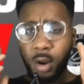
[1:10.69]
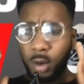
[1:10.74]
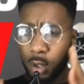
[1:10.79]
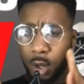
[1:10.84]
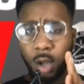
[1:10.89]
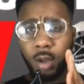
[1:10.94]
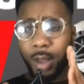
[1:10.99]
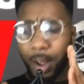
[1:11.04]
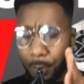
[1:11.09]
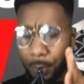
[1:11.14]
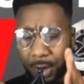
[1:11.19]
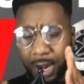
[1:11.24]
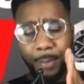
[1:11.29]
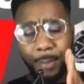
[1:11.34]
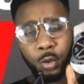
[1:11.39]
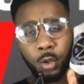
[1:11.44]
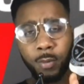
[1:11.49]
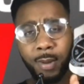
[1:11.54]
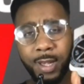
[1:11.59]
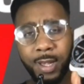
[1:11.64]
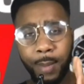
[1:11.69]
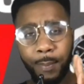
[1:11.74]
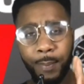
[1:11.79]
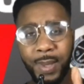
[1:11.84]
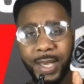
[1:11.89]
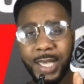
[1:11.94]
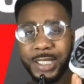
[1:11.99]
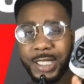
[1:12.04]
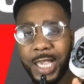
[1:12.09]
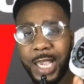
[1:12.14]
not when I'm talking about the
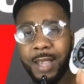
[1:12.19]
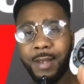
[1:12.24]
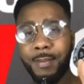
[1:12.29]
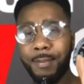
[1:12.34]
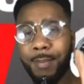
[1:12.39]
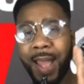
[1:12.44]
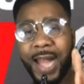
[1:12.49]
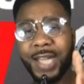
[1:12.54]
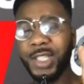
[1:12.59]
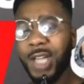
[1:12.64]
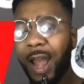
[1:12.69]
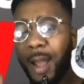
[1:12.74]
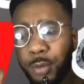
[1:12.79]
biggest game match,